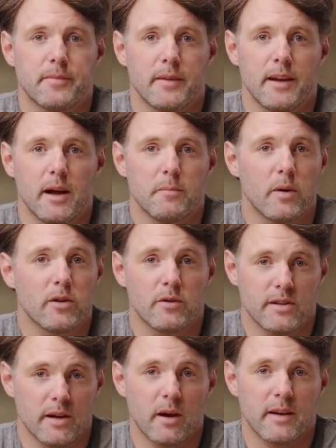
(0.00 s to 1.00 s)
AI
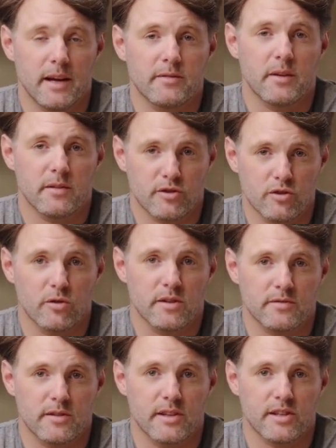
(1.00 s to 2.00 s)
models are never truly
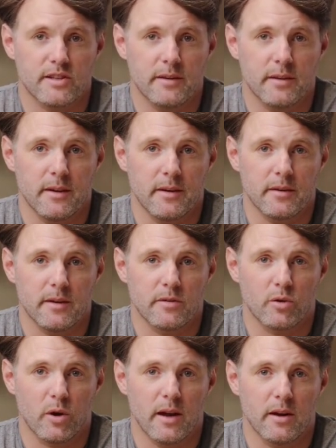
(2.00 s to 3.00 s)
finished. They
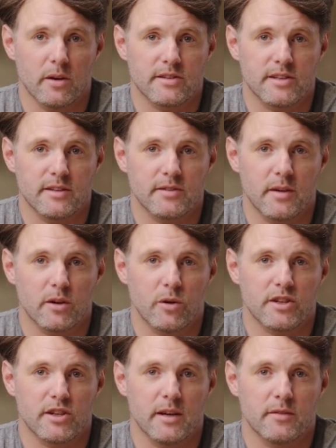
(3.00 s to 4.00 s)
require constant
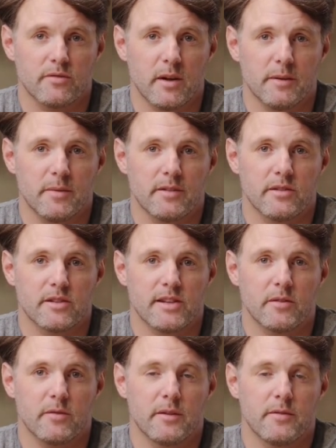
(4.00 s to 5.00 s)
evaluation and refinement to
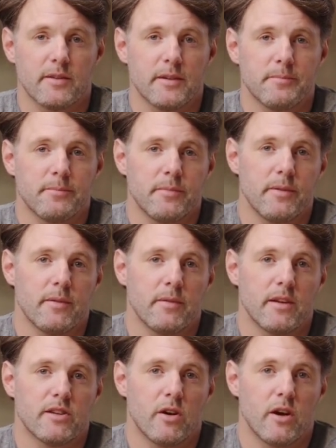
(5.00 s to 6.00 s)
stay relevant.
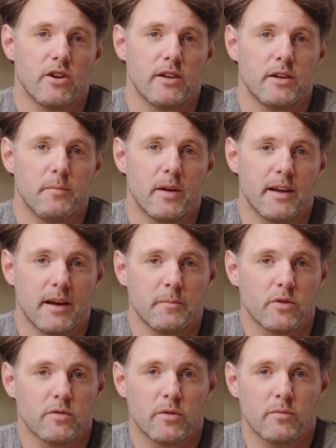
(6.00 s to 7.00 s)
A structured debugging and
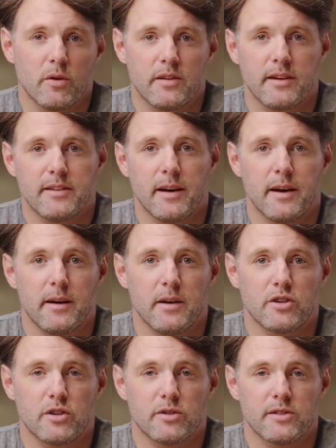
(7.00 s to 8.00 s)
improvement process
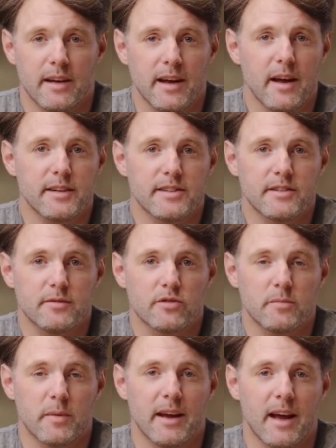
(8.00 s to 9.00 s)
ensures that AI systems
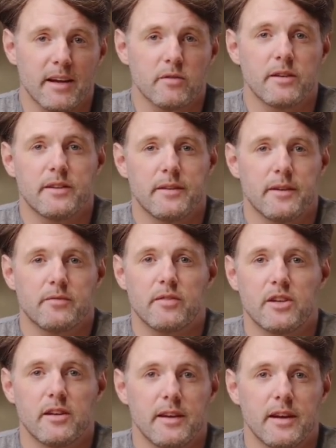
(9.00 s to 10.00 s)
remain accurate,
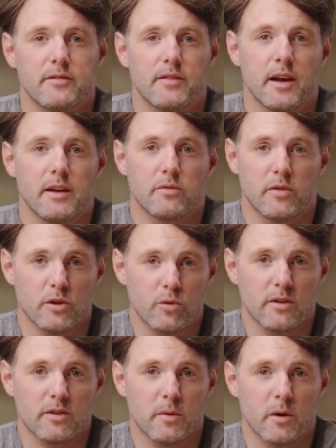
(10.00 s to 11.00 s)
efficient, and fair in
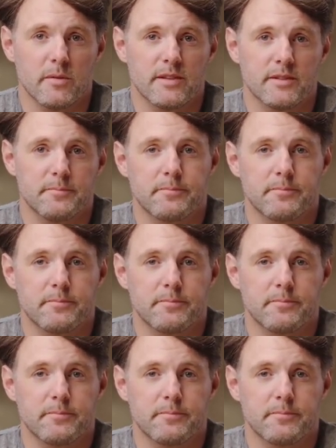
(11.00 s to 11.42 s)
real-world deployments.